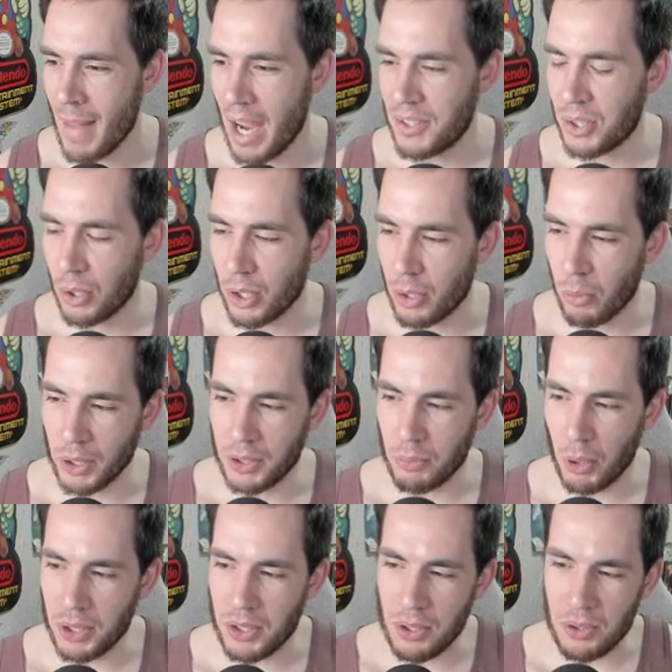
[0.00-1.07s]
Sorry, what
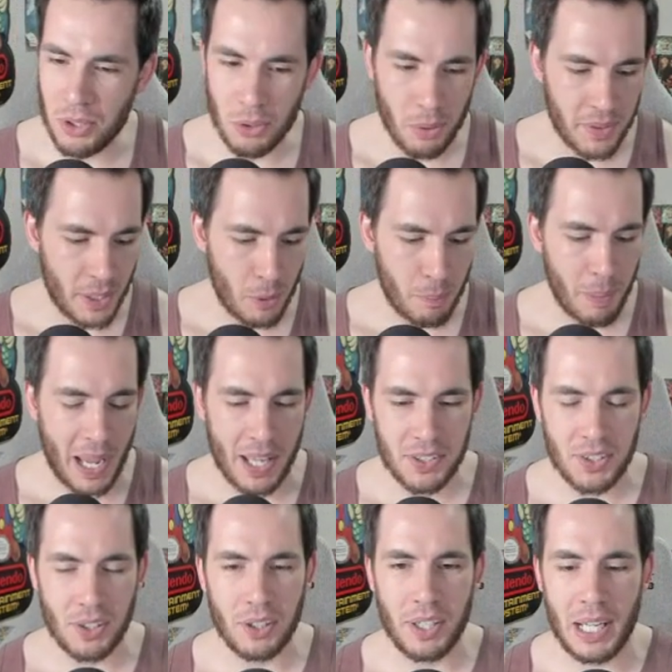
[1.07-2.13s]
what do you do without
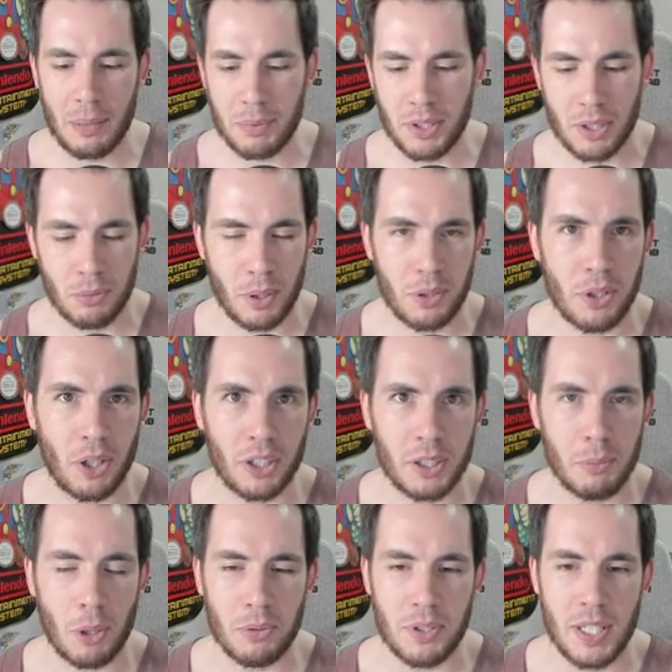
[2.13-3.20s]
pants on, hamster? We were talking
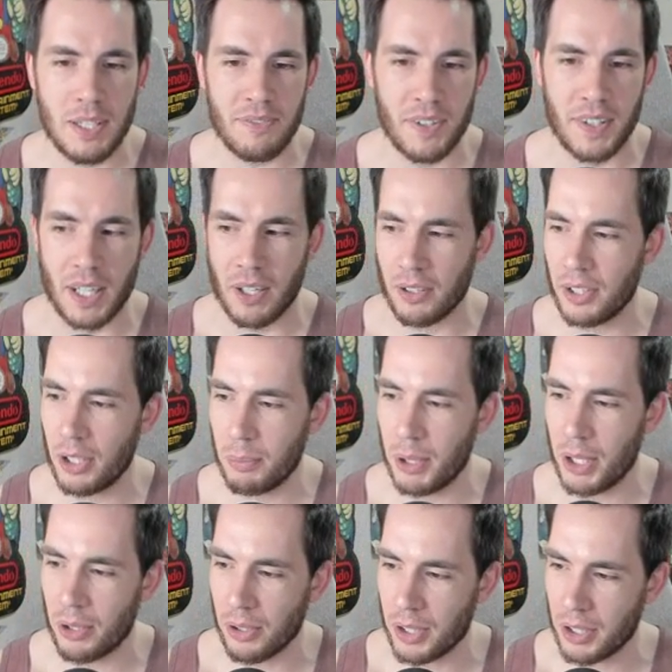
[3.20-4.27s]
about Tifa there a little
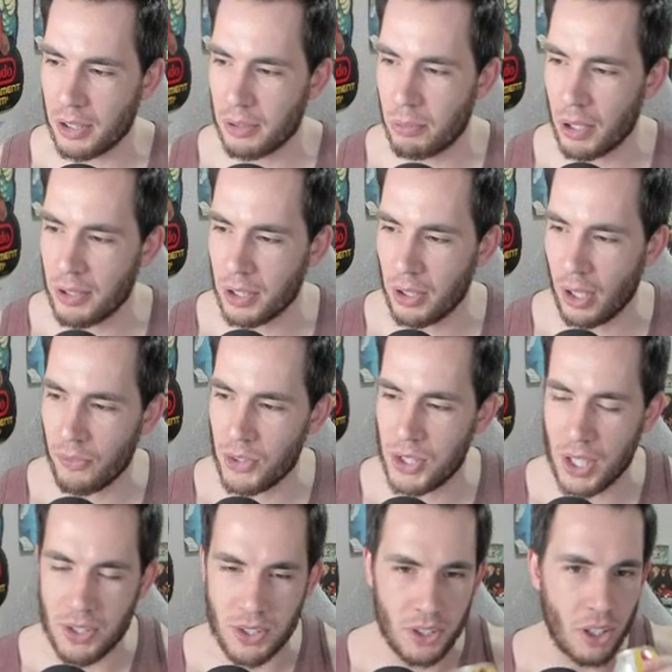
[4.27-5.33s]
bit earlier. Where did the
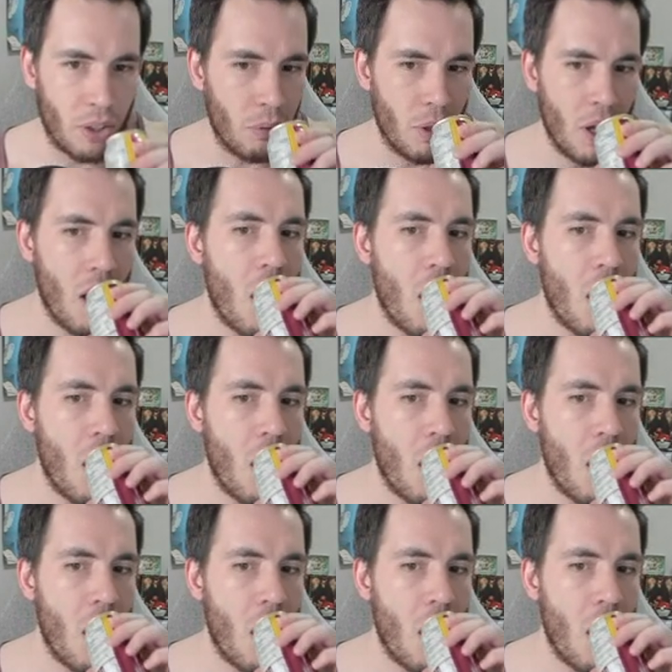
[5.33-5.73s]
conversation one. go?